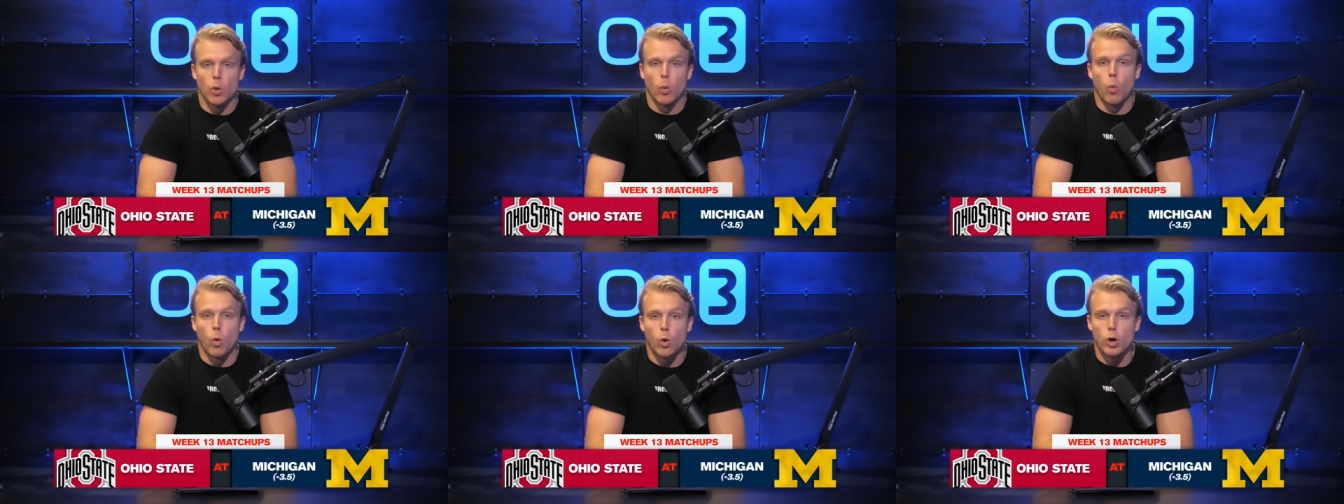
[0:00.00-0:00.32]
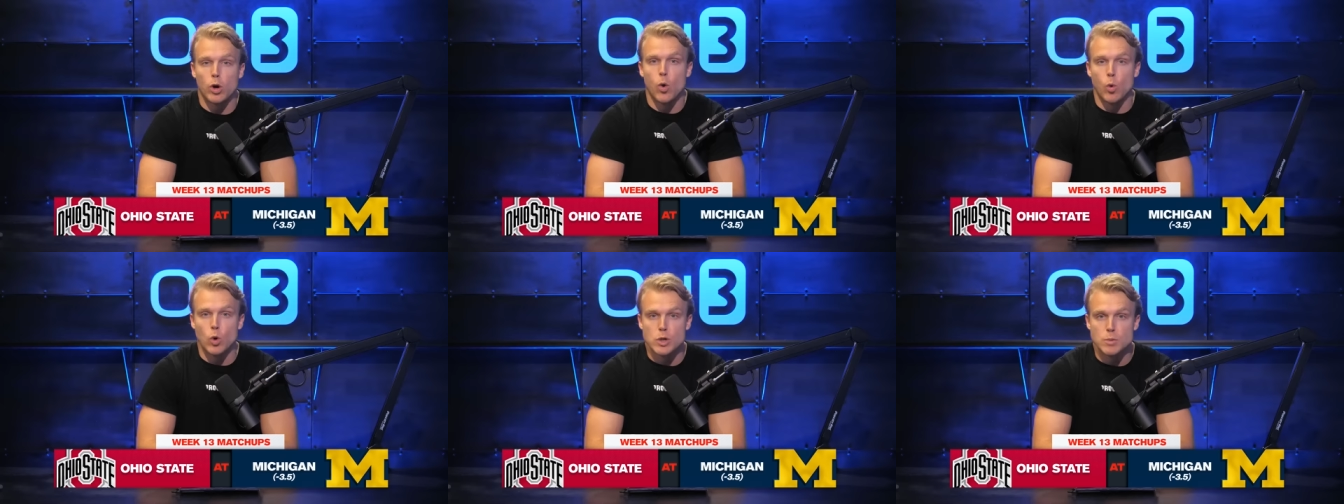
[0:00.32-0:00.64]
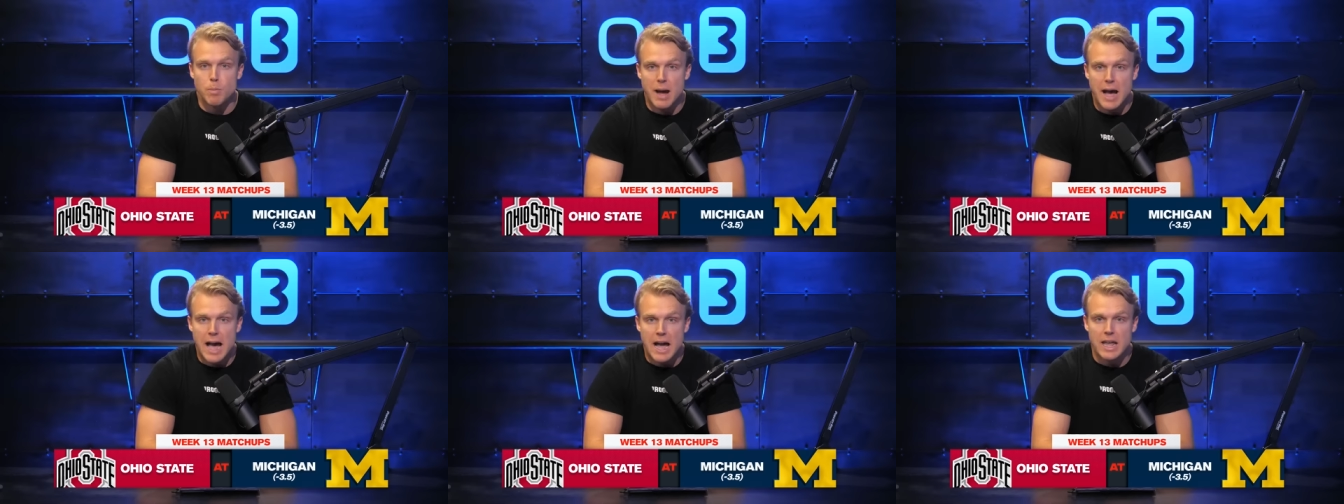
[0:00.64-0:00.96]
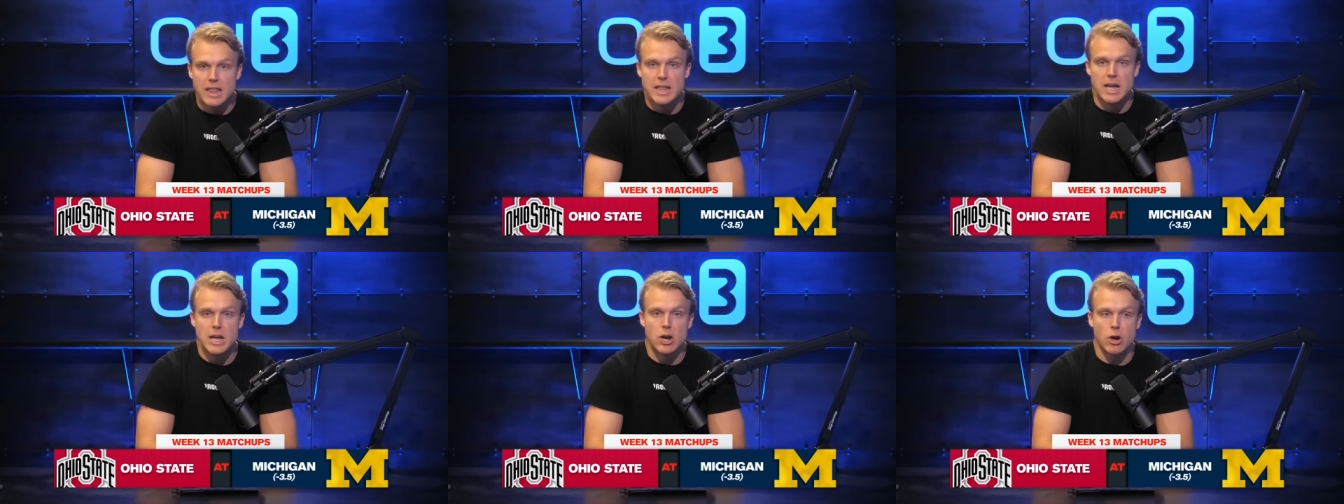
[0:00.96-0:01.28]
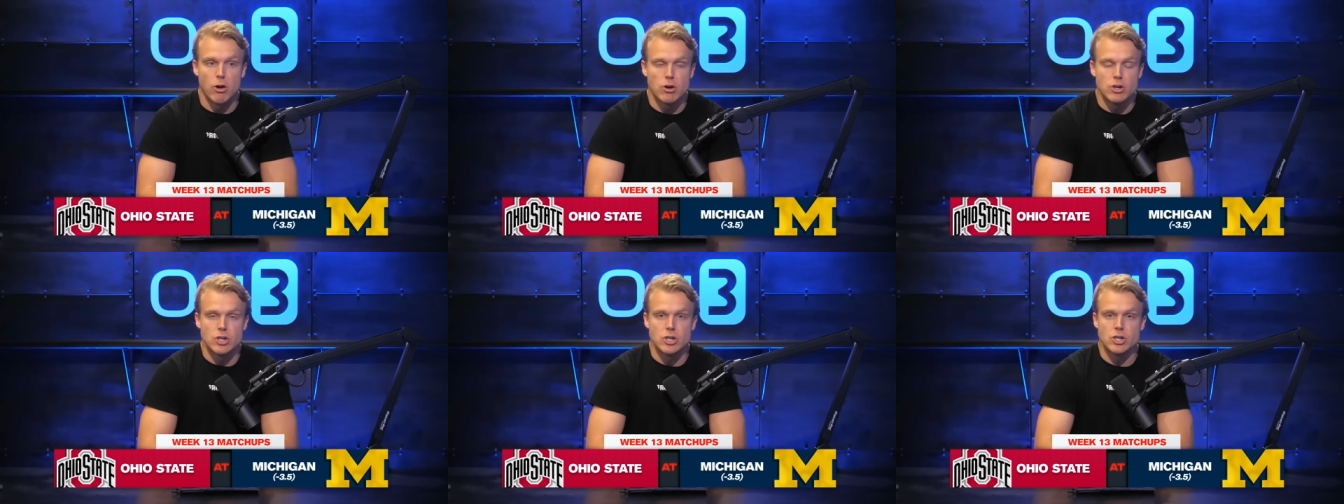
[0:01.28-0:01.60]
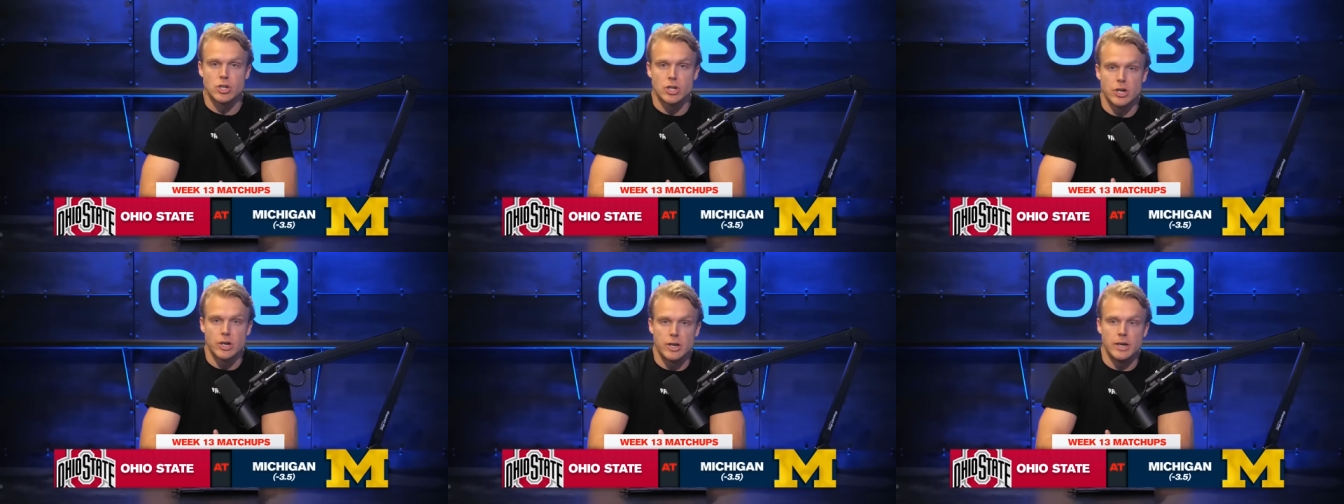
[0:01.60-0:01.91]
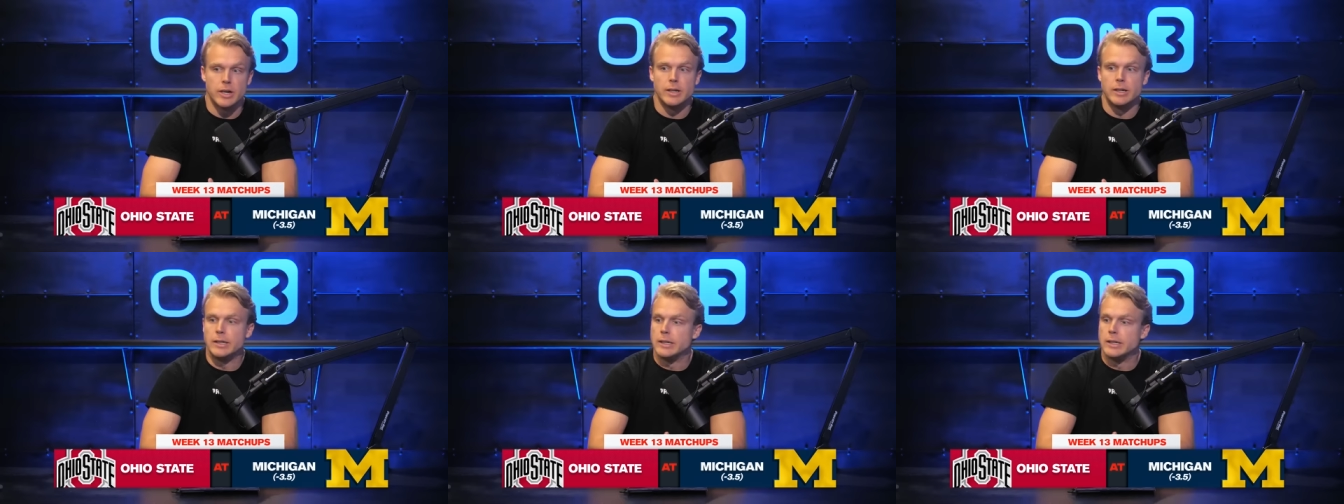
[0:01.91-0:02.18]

workhorse back that you're just going to,